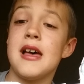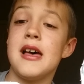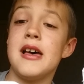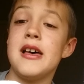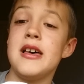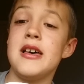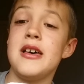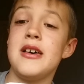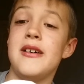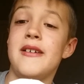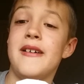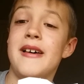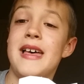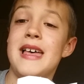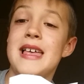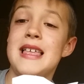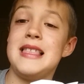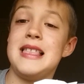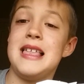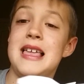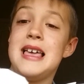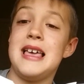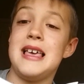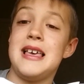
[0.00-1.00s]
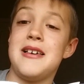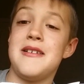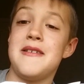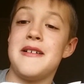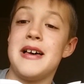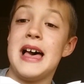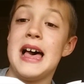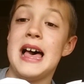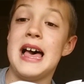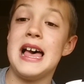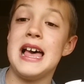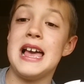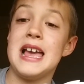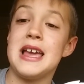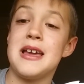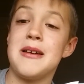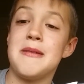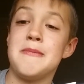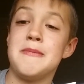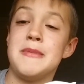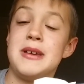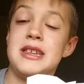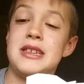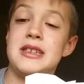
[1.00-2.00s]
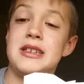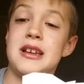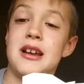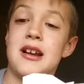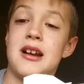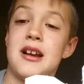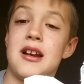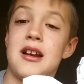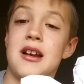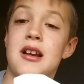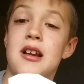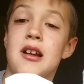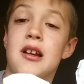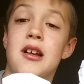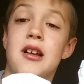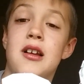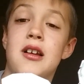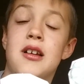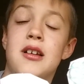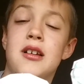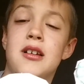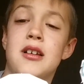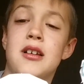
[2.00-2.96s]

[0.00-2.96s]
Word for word: Oh, hello. I'm Mr.